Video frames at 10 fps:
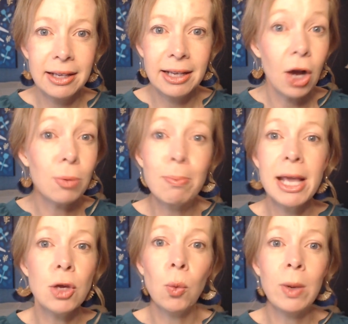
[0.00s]
Admit
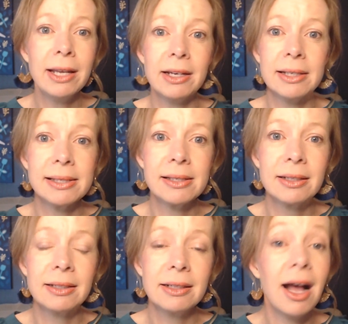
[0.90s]
your weakness.
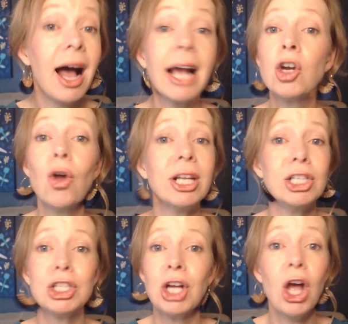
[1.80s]

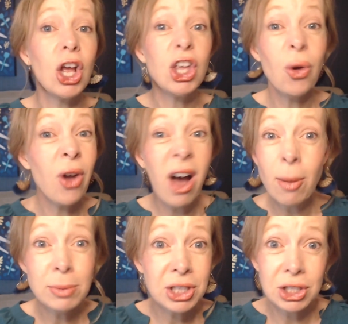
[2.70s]
Acknowledge you're not
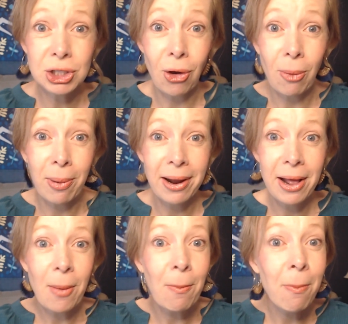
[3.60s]
up to the job,
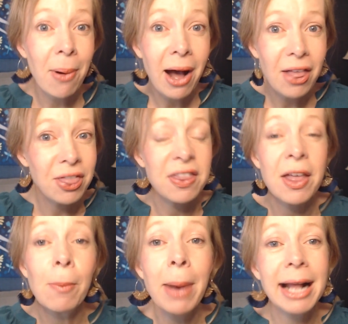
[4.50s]
but that
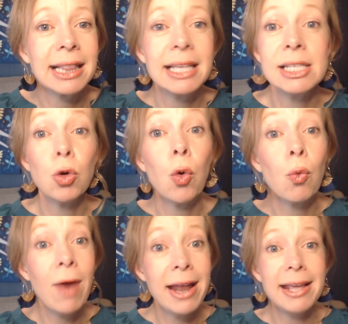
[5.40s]
the battle is
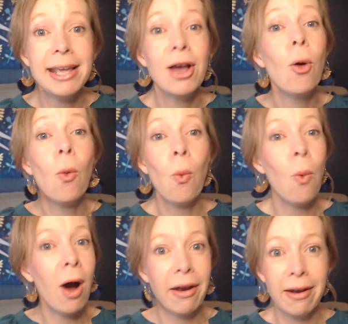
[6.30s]
already
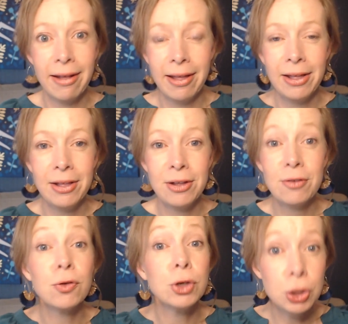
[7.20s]
won.
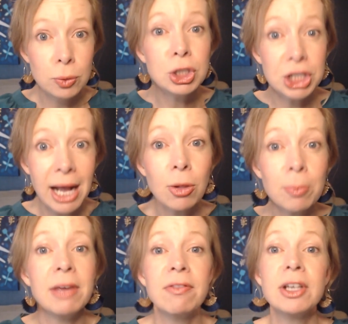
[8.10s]
For you shall
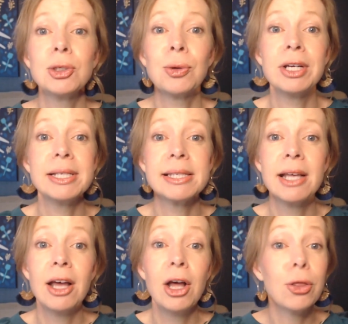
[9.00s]
be victorious
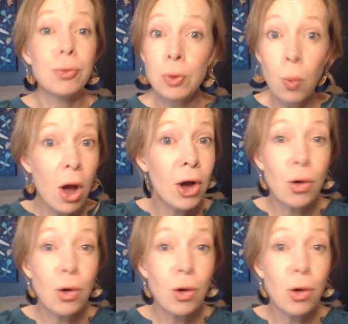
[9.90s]
through the work